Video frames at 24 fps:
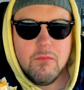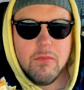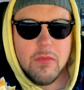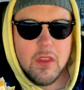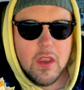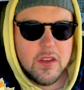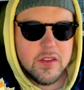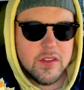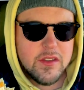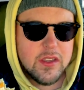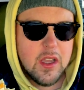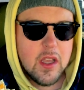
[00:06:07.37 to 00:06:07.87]

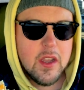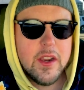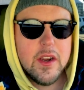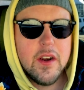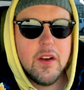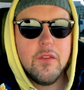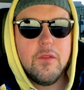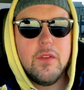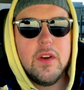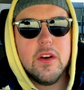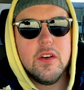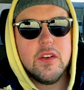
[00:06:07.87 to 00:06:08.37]
stuck in a
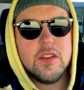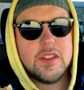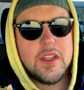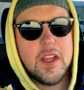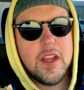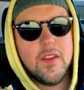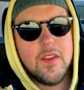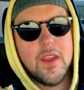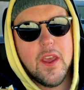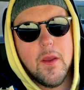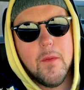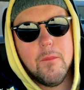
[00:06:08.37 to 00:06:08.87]
fear state
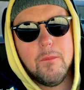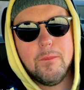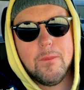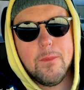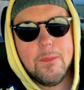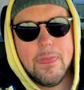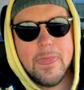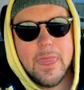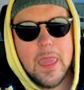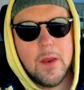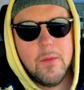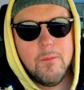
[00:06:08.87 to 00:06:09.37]
that
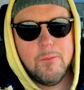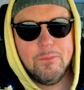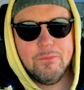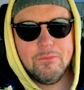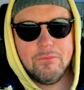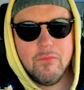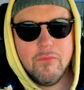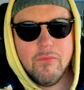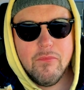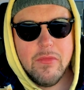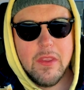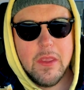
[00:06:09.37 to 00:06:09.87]

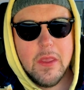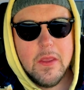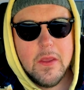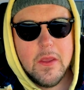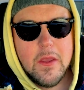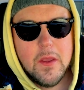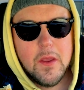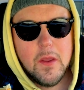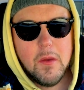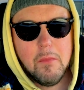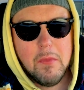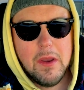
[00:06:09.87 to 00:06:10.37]

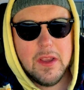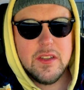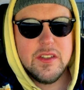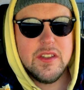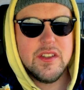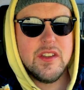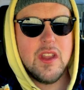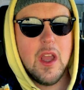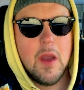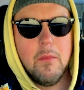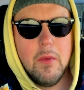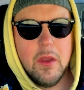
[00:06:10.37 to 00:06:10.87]
my
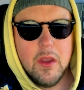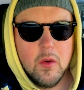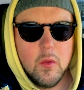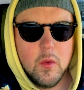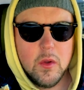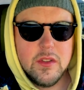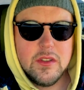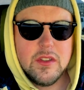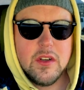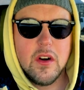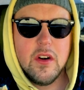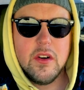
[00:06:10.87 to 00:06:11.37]
stomach would
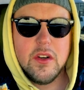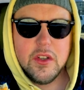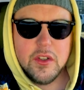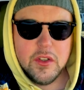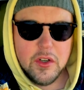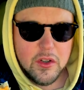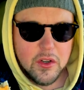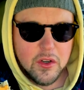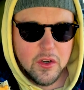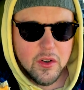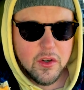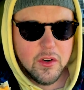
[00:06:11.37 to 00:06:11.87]
start to
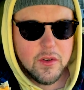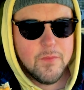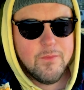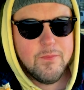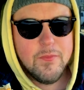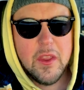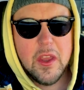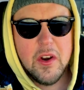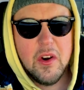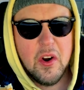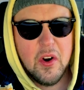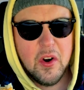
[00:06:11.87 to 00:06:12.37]
turn
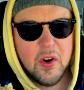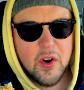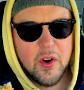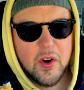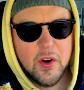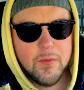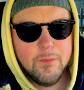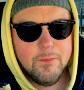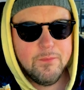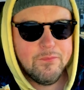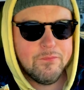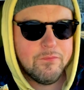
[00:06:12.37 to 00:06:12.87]
and hurt,
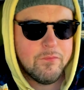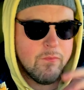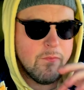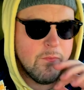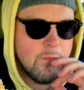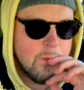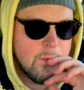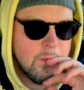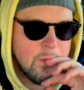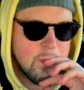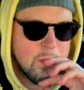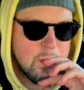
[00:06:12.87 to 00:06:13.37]

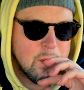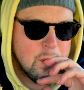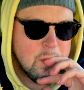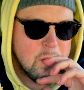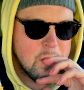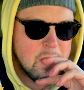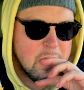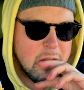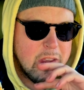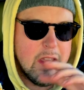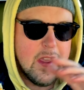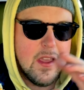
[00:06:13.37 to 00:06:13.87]

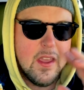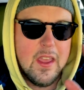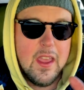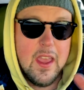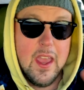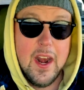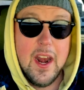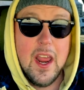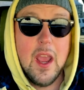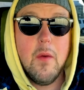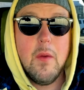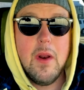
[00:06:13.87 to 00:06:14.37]

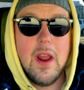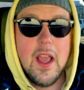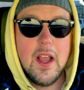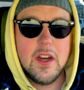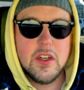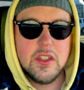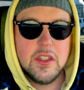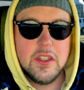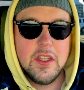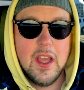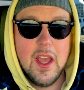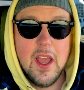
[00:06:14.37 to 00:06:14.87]
and I would
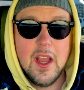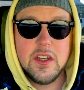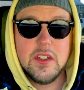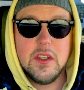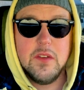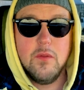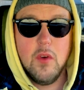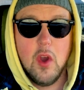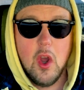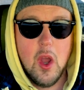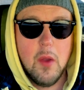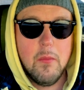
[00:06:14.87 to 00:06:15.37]
actually
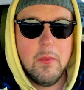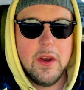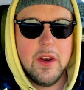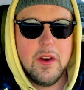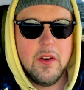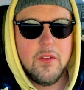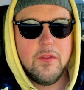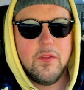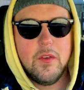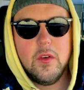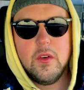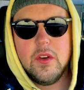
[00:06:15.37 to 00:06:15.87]
vomited a
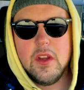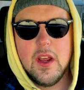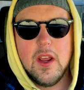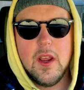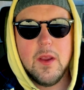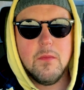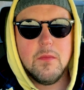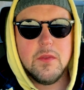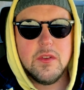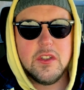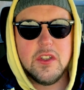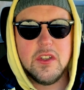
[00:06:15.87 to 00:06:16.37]
few
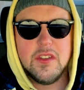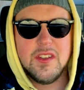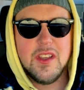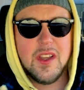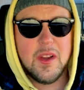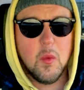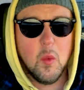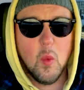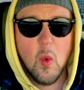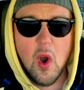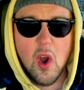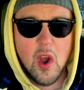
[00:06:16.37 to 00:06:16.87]
times, just like
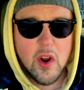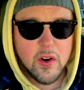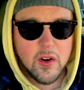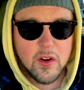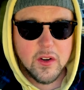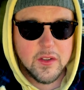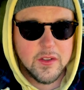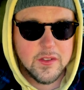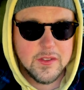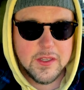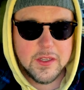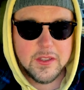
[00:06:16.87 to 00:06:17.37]
water,
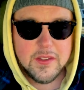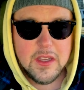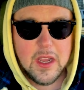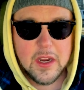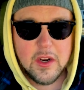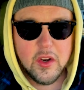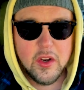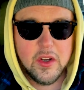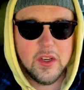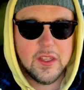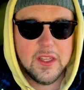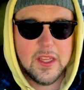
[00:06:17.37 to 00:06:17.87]
because like I
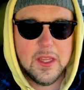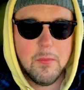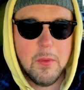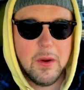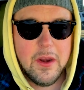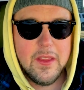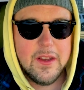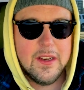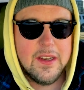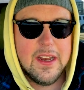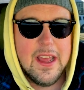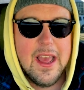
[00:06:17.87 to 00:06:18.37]
couldn't keep
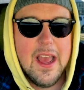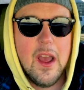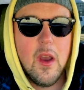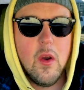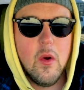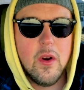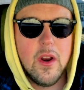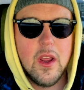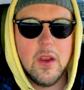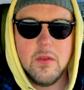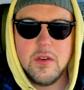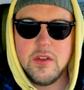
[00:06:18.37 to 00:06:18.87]
anything
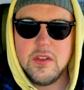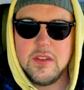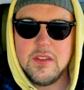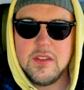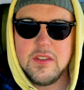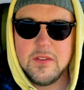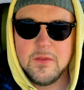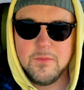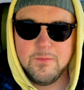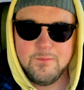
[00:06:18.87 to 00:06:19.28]
down. I was just